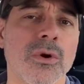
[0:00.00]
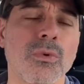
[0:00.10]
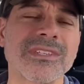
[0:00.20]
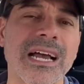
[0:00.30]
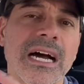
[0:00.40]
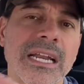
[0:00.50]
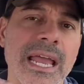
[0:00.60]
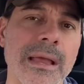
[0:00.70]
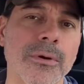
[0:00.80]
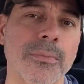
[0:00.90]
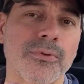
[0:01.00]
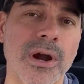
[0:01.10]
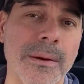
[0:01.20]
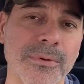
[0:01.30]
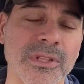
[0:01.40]
was unable to
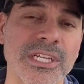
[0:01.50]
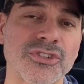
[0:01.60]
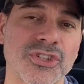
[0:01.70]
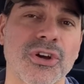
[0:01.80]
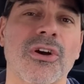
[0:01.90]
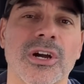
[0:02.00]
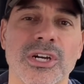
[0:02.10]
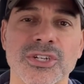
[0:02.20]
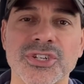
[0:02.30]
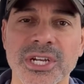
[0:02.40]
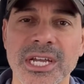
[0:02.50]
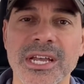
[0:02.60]
properly charge